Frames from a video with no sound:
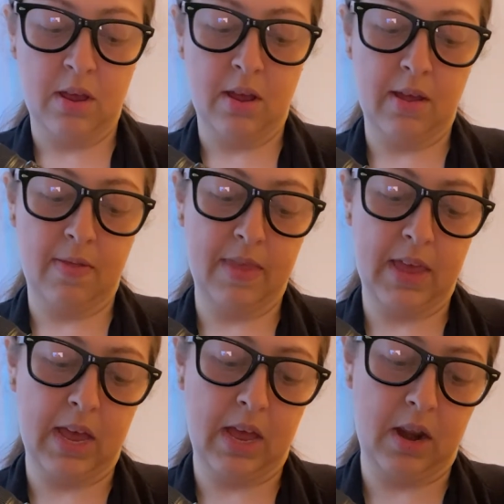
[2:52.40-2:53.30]
and
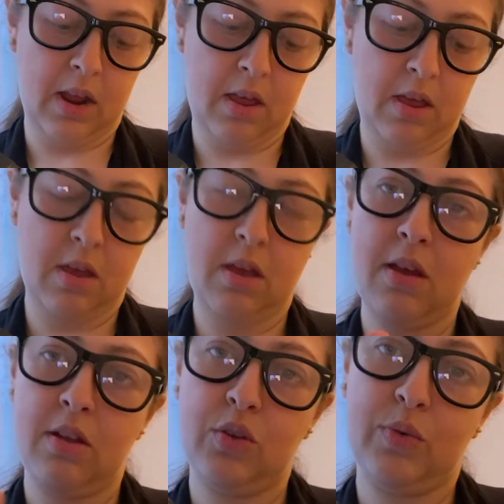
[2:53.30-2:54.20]
then
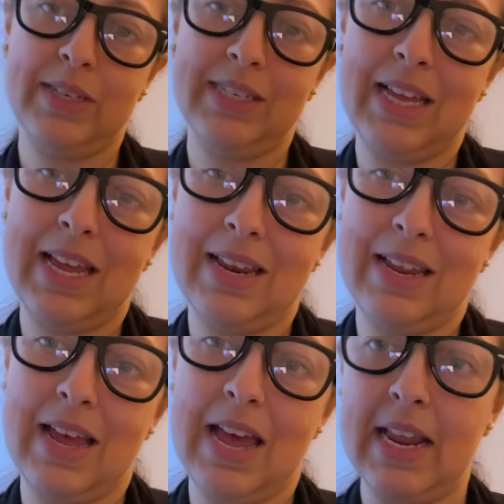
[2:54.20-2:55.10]
twist it,
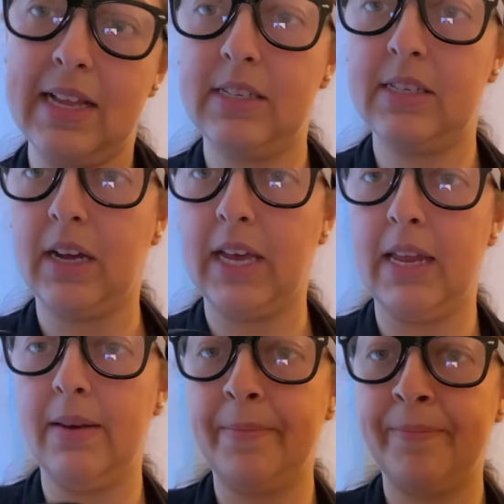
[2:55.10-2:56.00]
and it's stuck
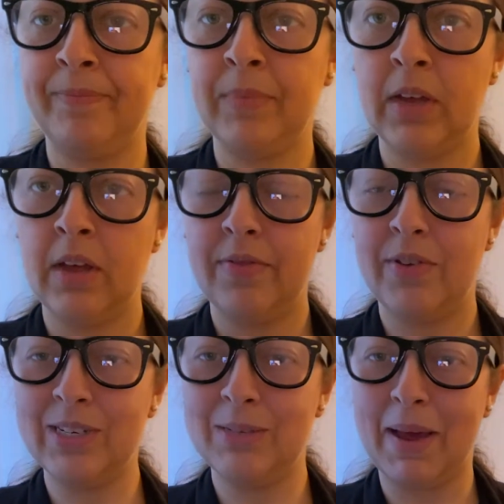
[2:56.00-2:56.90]
in.
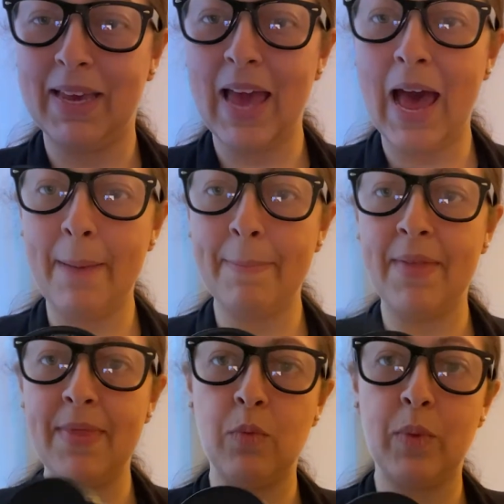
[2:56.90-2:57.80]
There's my cap,
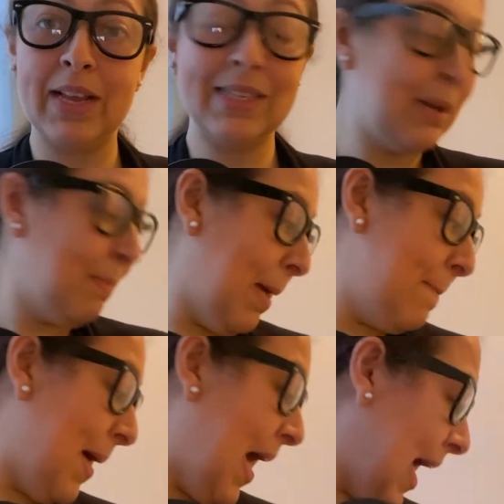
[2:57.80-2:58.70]
and then when it's in my
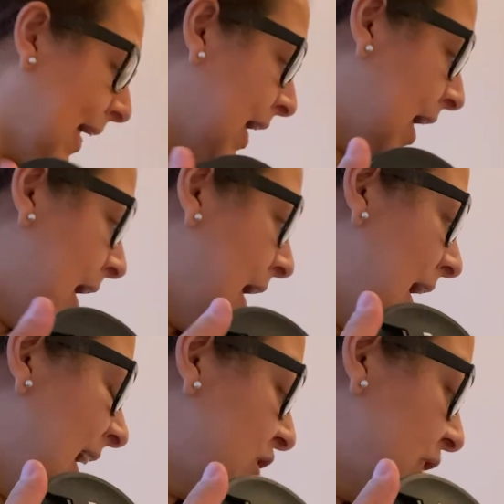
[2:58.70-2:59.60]
bag,
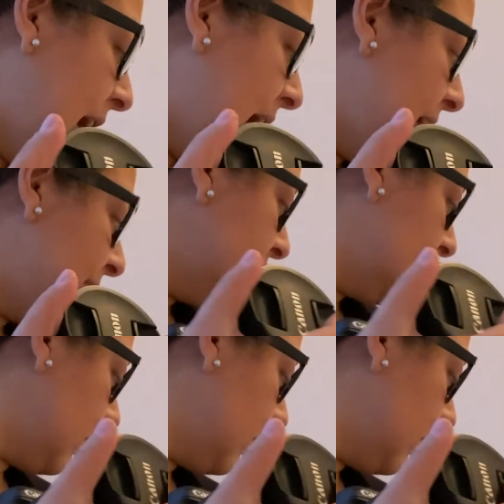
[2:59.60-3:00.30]
I actually have a little